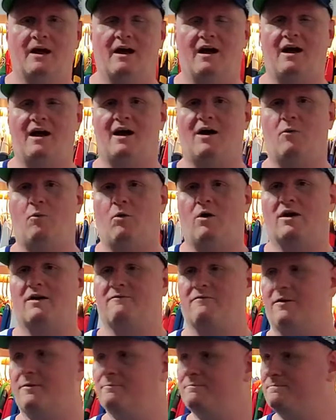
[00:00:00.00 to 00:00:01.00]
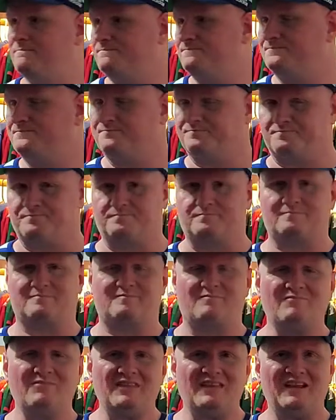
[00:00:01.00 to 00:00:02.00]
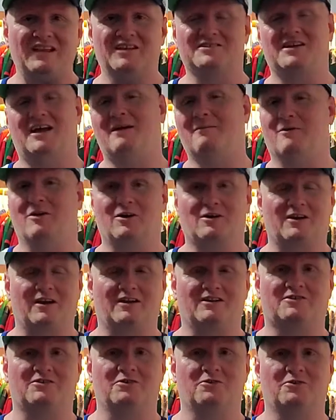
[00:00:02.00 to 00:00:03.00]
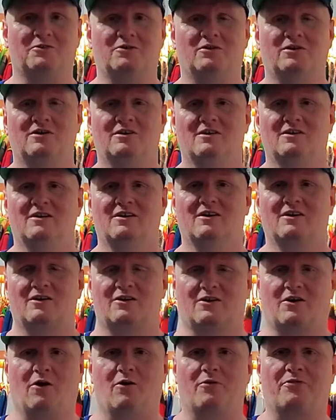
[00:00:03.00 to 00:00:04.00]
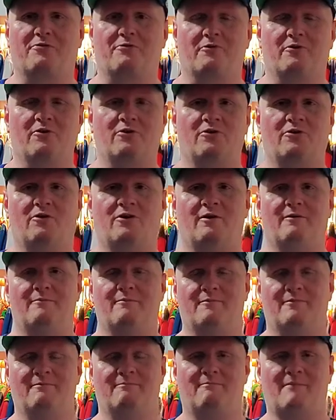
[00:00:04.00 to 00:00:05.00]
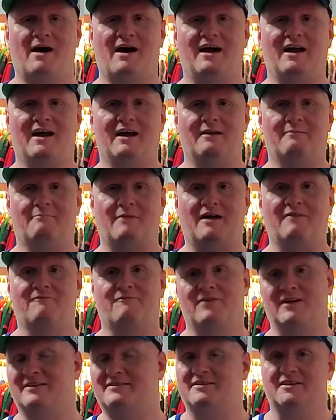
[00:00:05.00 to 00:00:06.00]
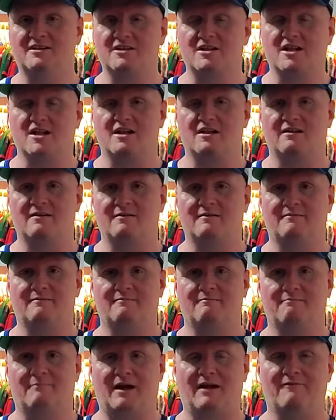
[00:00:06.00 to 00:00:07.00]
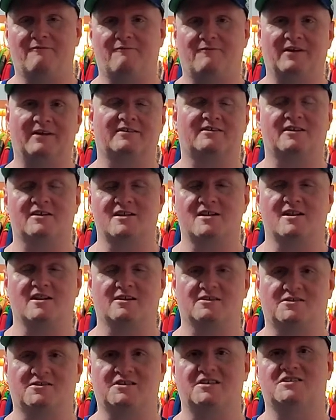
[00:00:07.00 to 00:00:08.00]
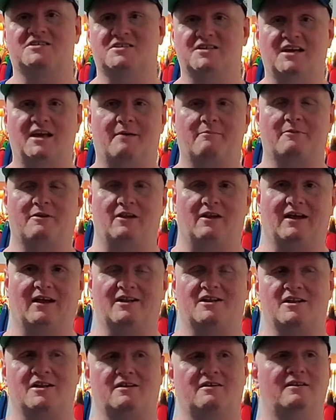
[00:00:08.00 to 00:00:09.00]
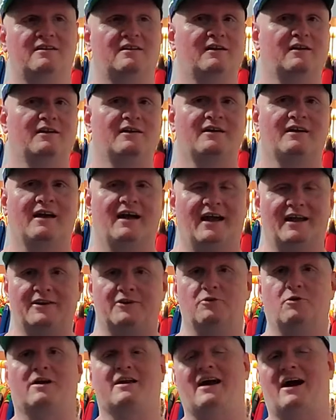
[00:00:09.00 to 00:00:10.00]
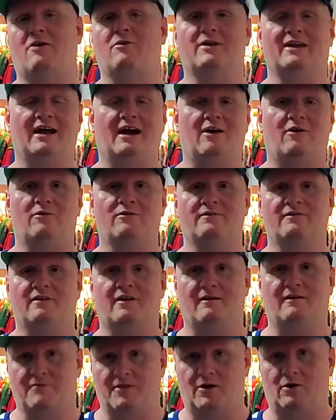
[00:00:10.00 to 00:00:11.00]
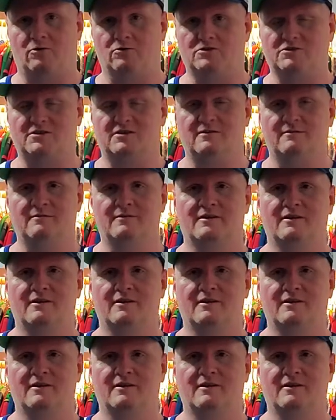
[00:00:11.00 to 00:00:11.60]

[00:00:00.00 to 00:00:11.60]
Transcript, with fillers: Uh, one of them is I'm looking to go through my, my vintage my vintage CCM collection and do a countdown of those.